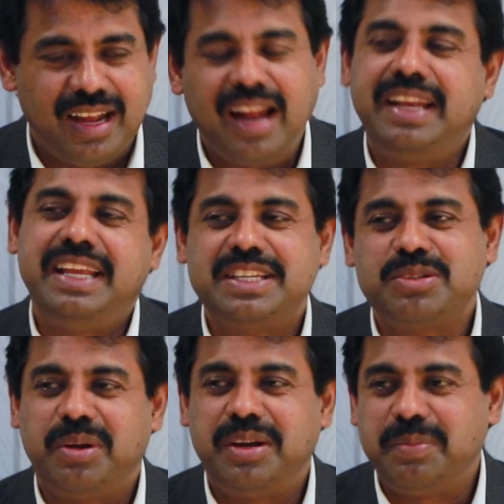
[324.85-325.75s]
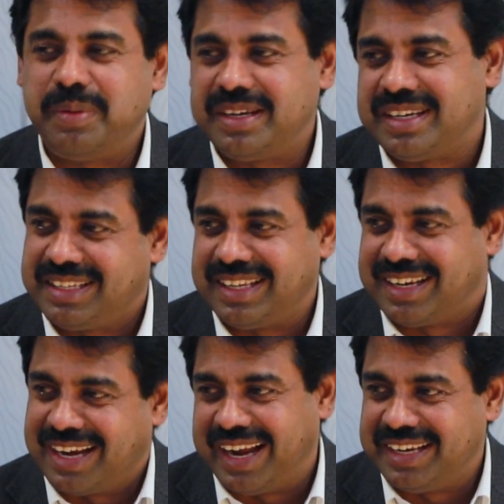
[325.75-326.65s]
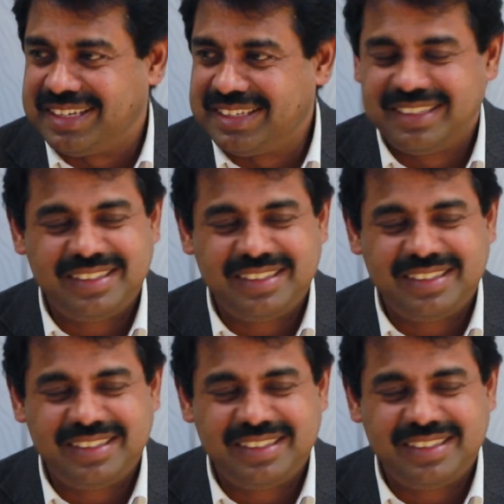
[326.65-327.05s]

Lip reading: And he is going to betray that night.